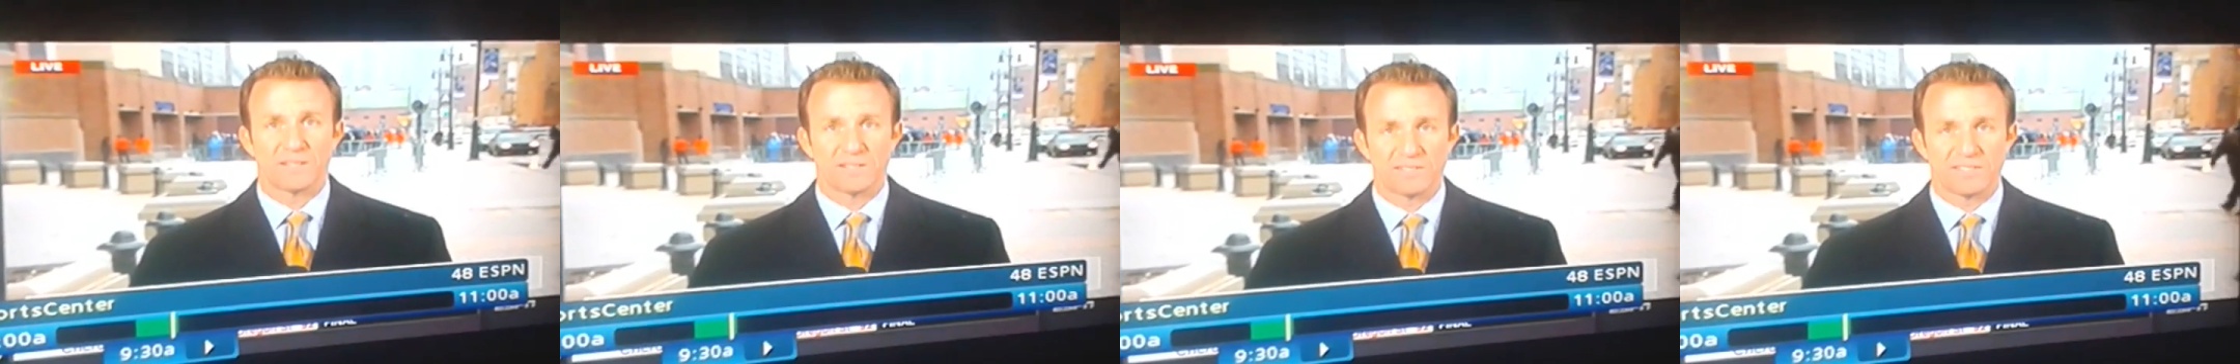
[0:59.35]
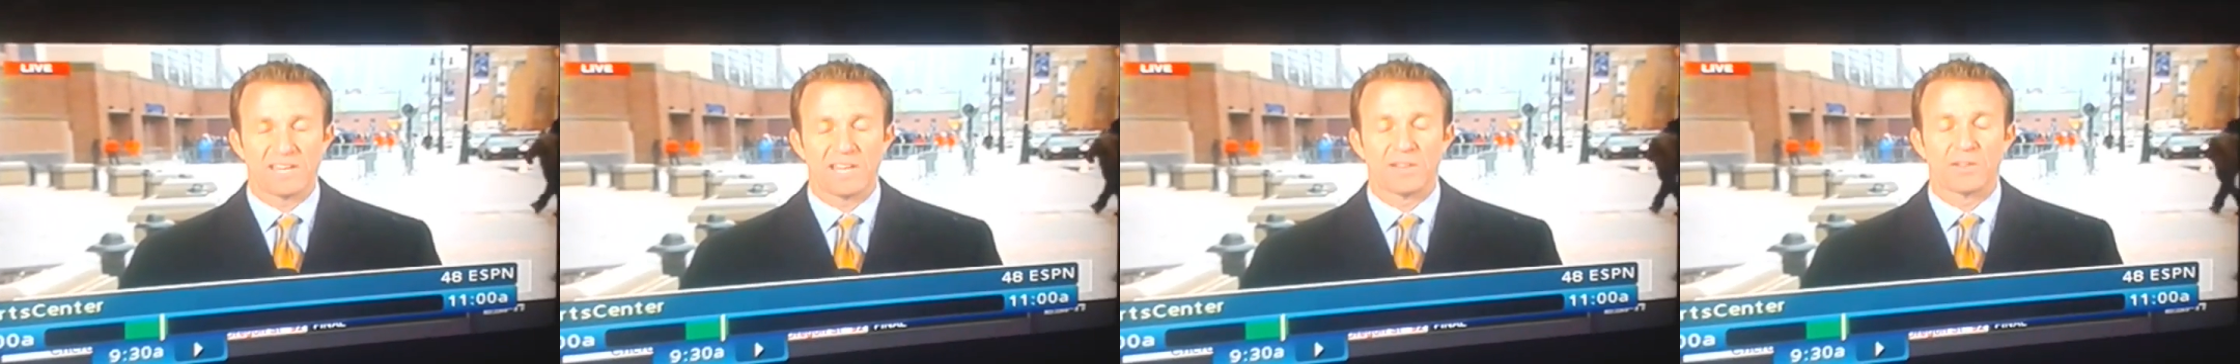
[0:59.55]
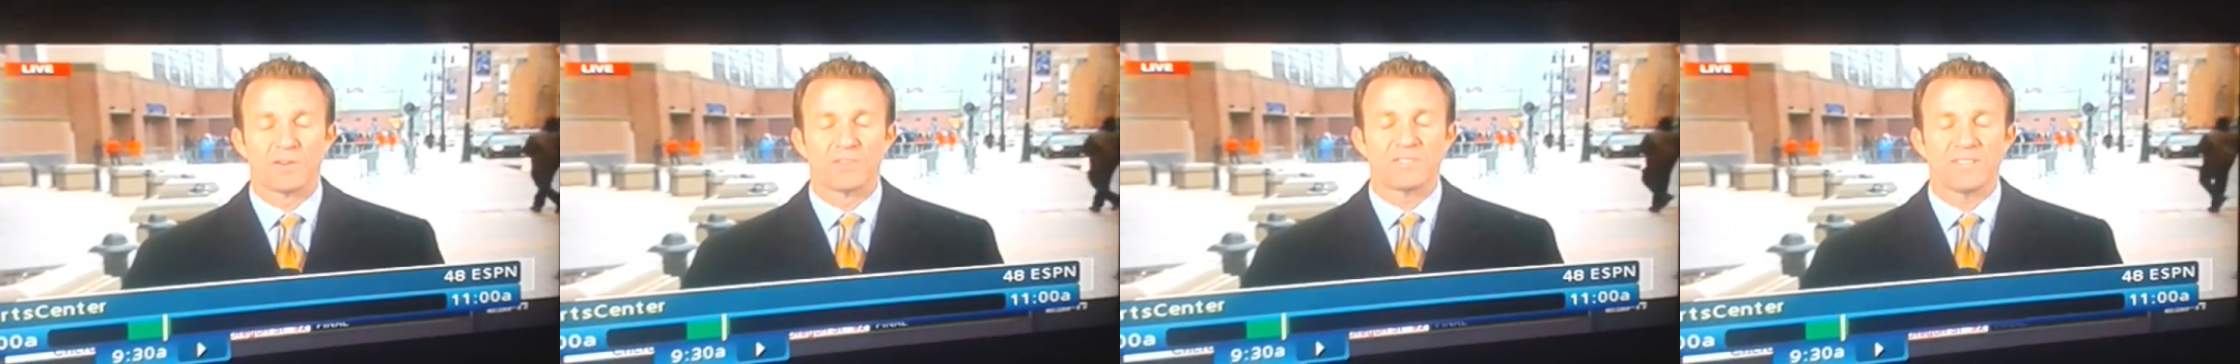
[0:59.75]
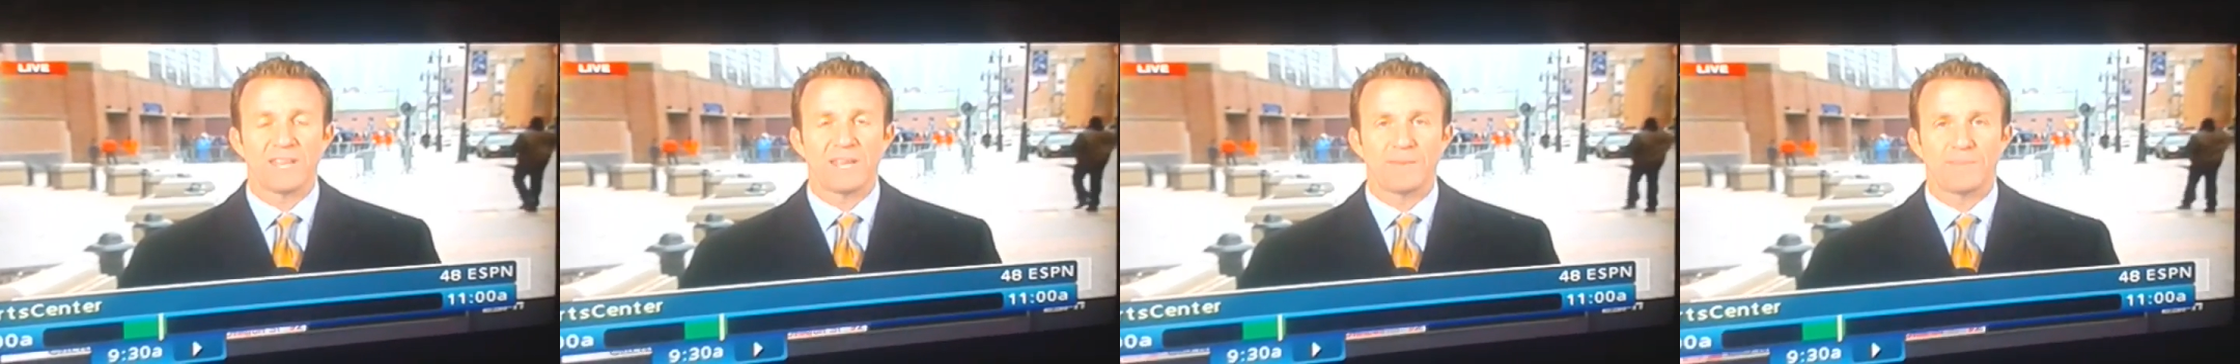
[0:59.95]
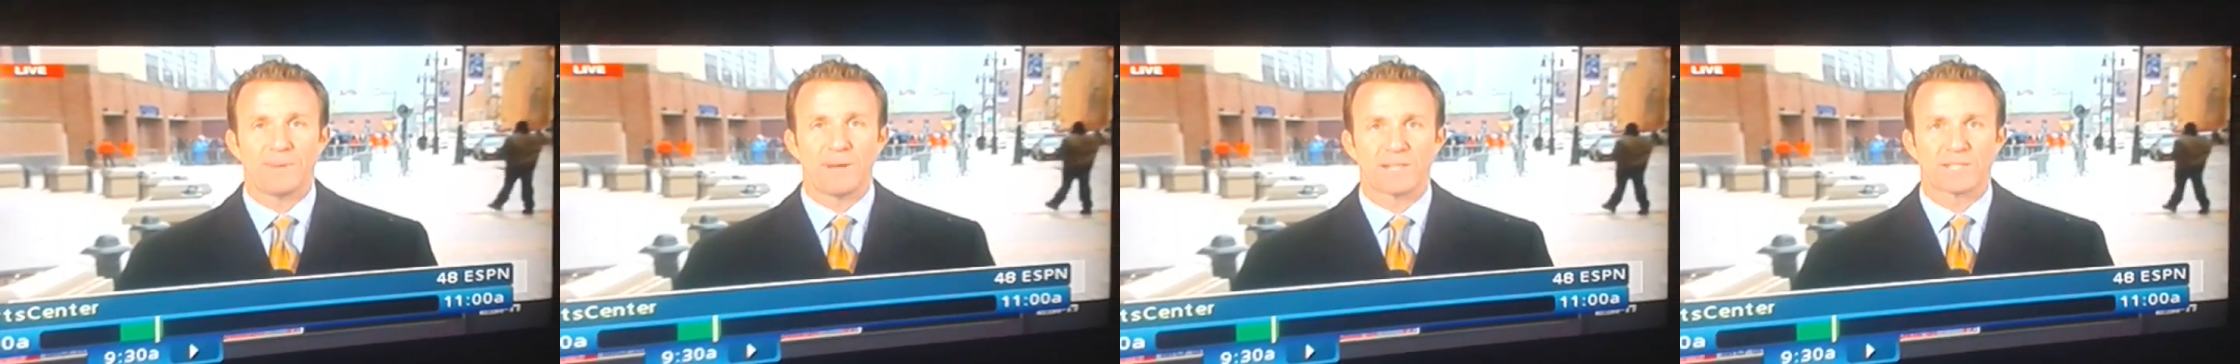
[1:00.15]
the Steelers
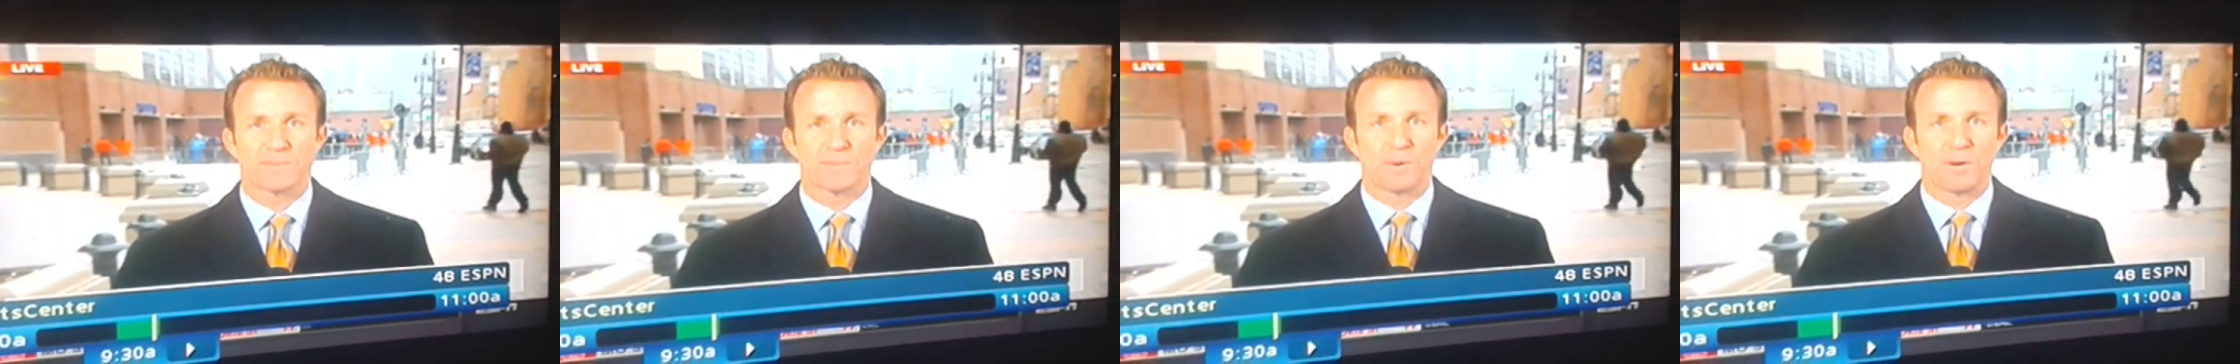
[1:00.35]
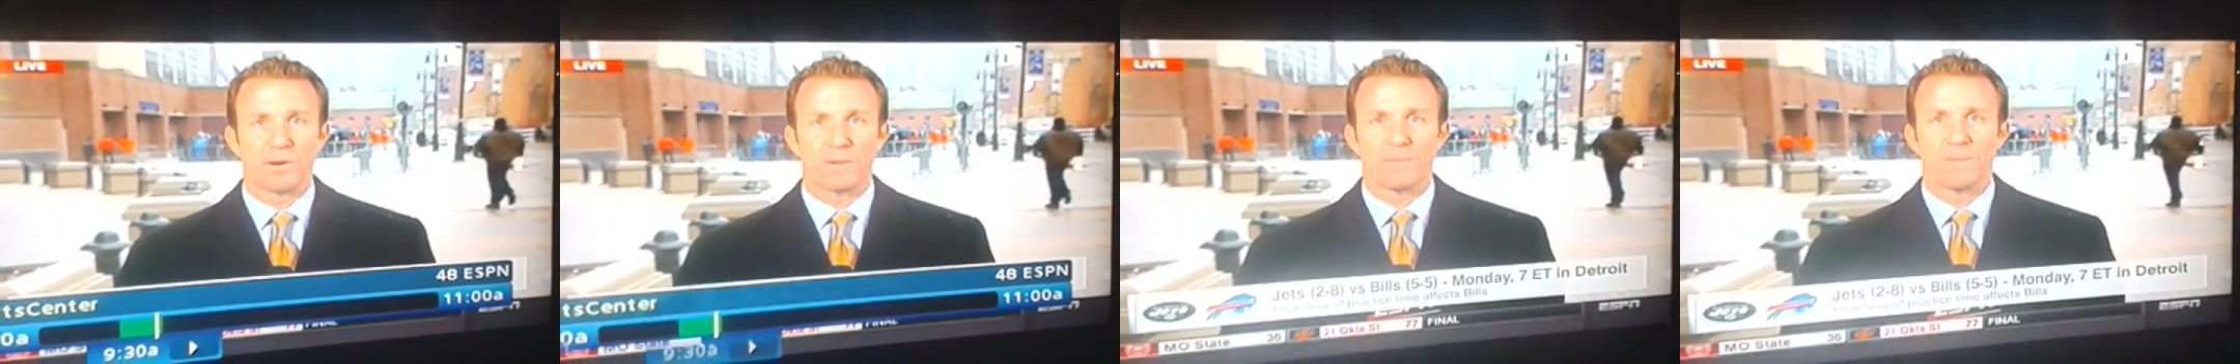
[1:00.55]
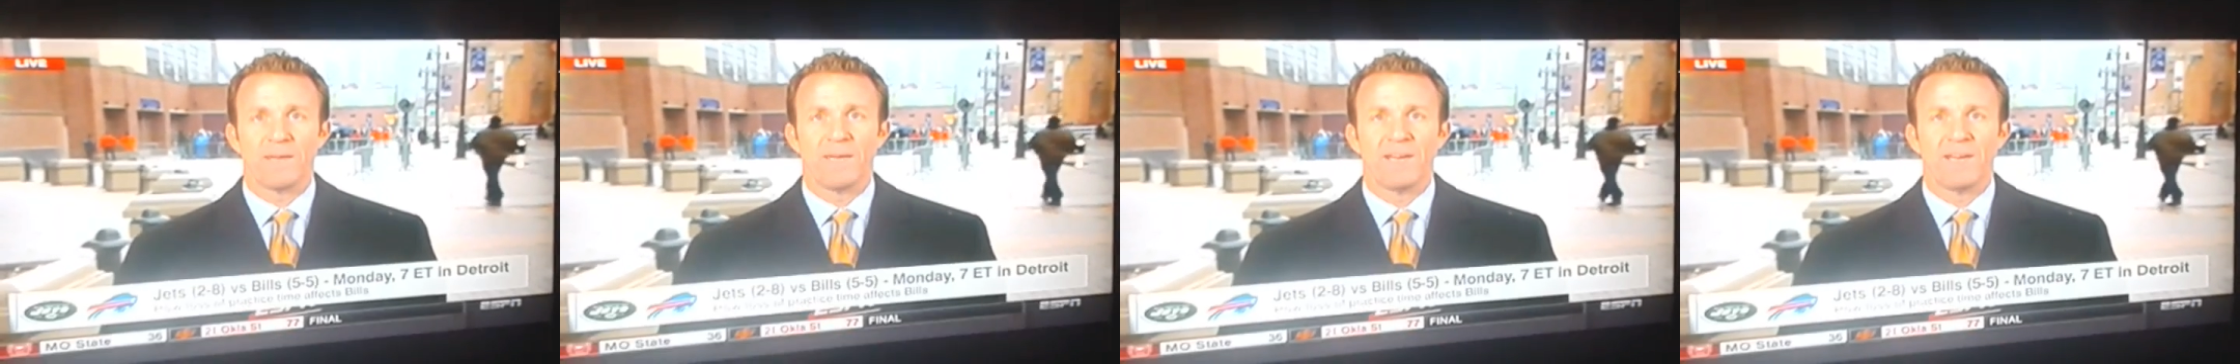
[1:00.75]
in Pittsburgh.